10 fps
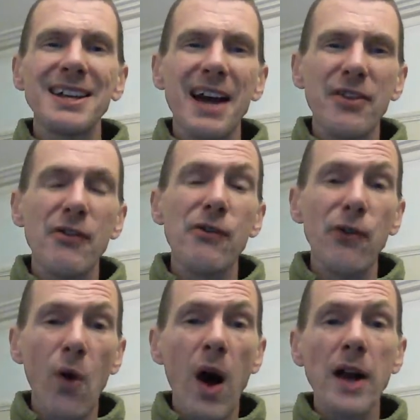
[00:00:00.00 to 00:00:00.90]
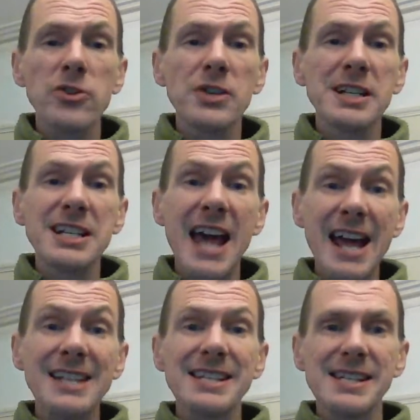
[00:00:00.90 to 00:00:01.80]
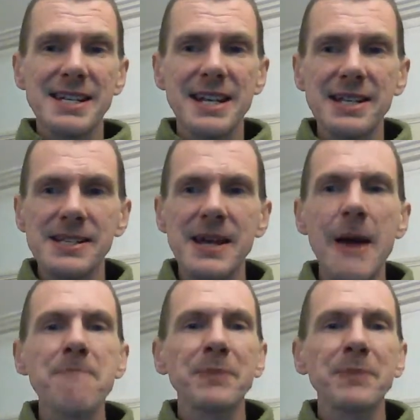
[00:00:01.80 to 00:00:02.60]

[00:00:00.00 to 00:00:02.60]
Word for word: gather 410 seats